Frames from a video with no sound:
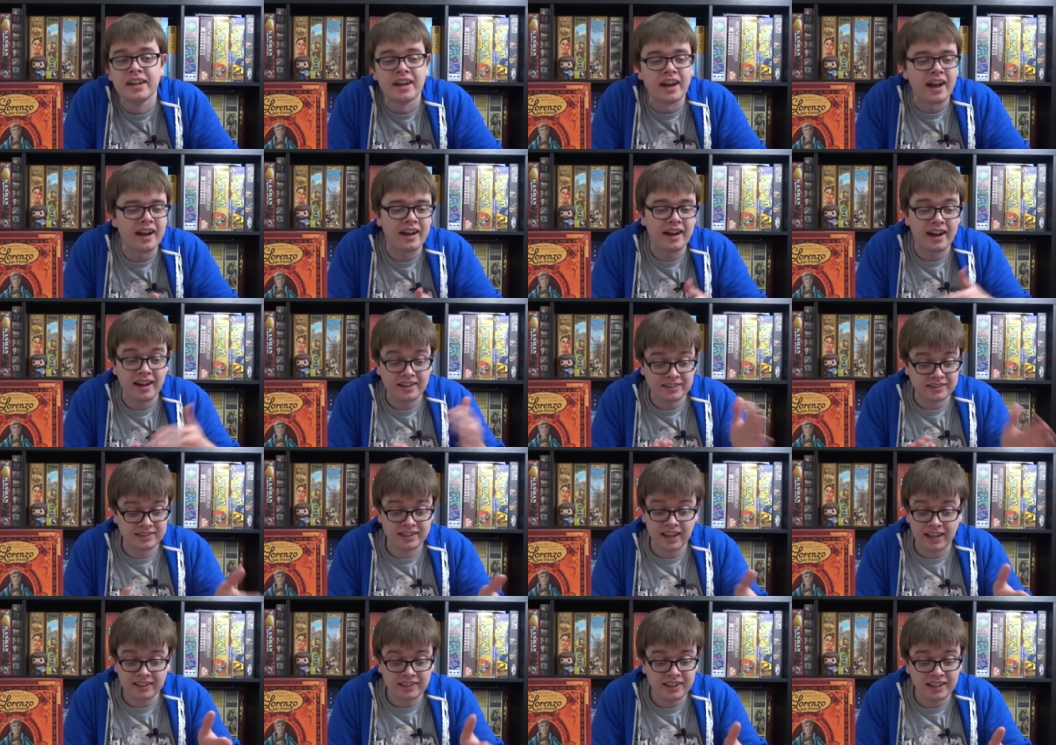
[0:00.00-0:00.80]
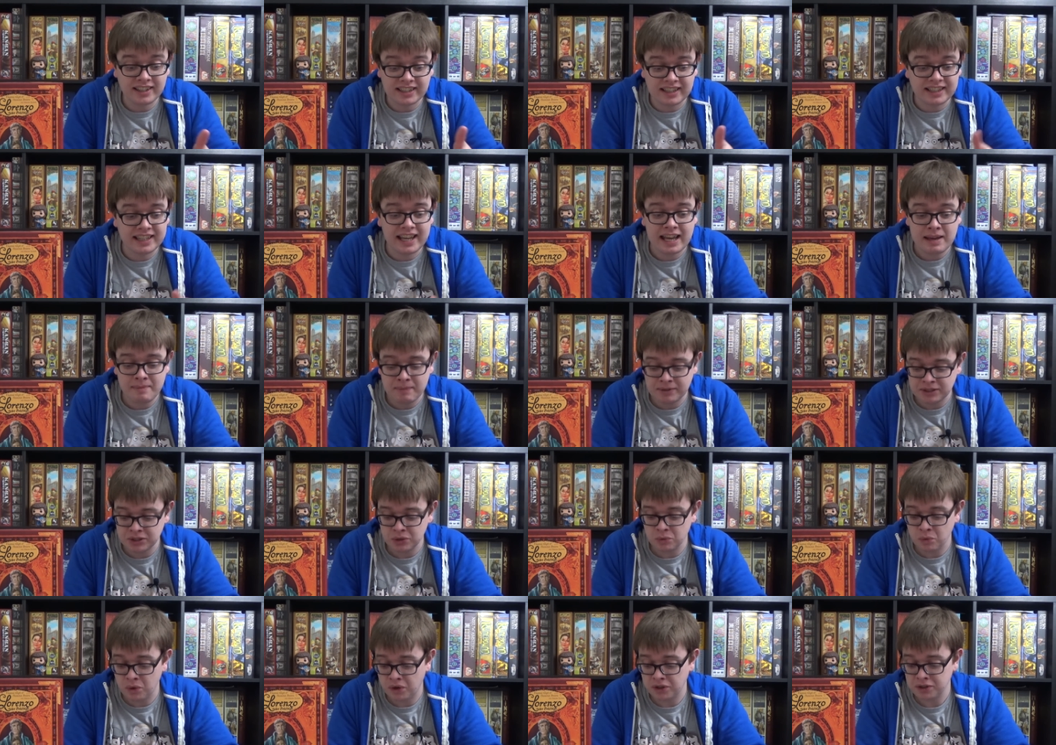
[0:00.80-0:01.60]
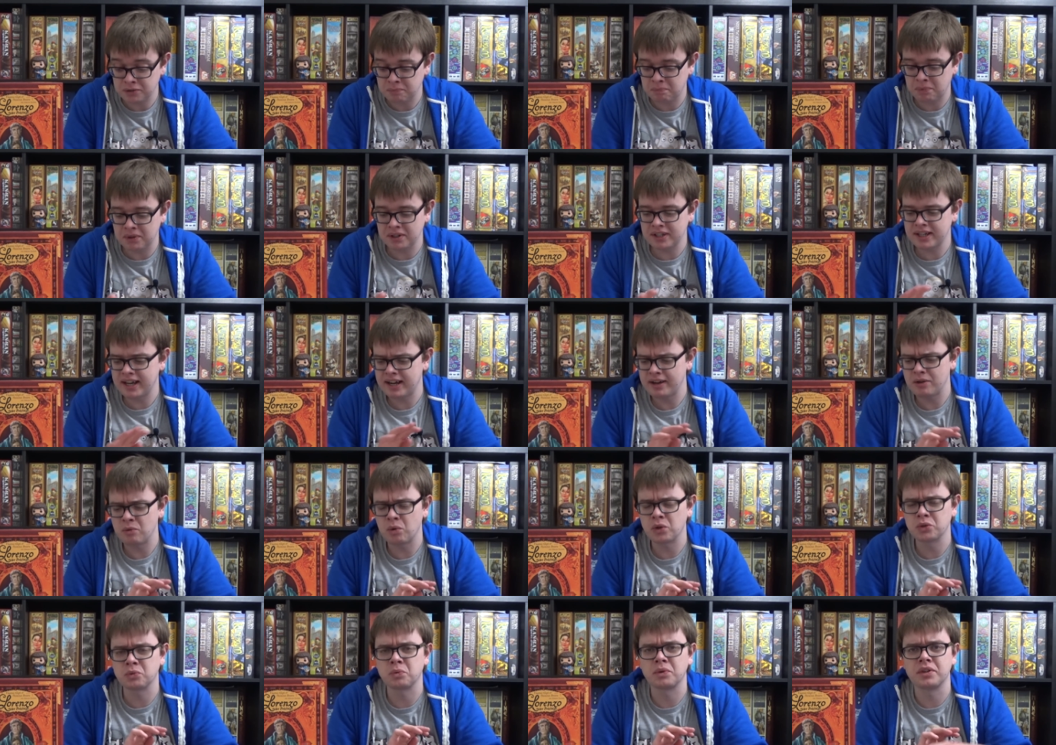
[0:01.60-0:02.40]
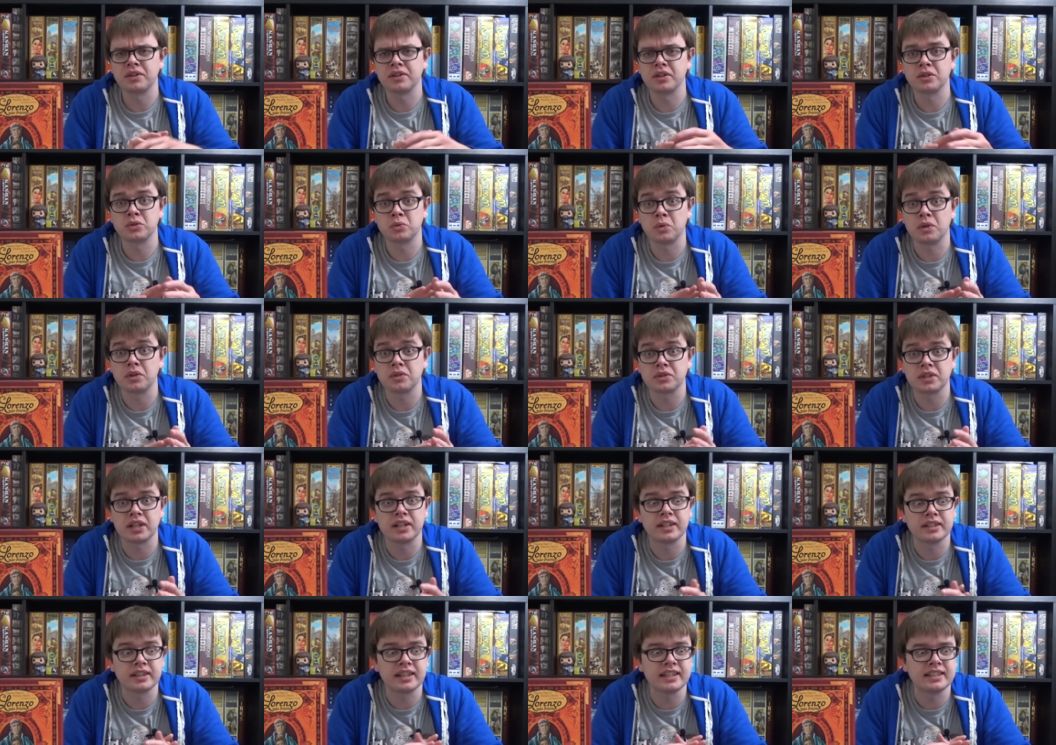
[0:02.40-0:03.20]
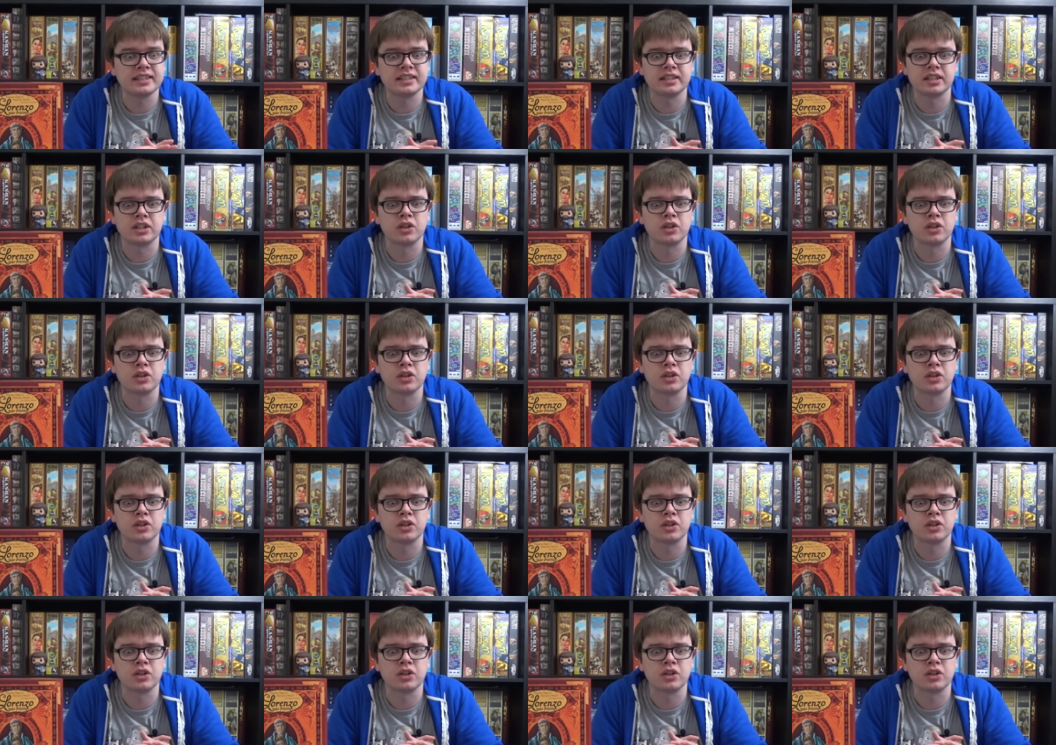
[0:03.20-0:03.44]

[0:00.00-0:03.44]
Uh, I, I liked the game as it was, but yeah, it was one of those where it's like, this is